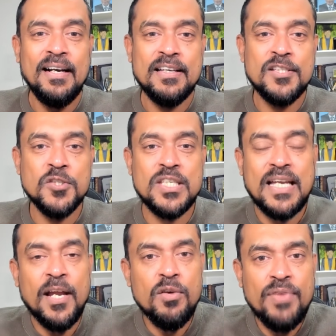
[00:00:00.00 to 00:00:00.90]
just
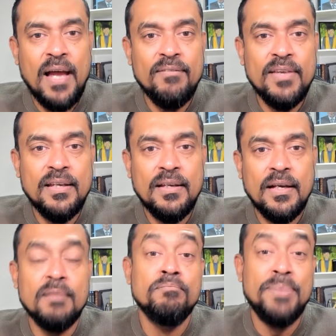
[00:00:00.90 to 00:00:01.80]
kind of having
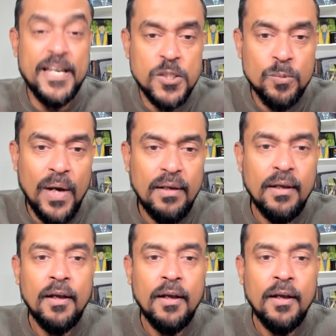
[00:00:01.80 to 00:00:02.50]
a benchmark,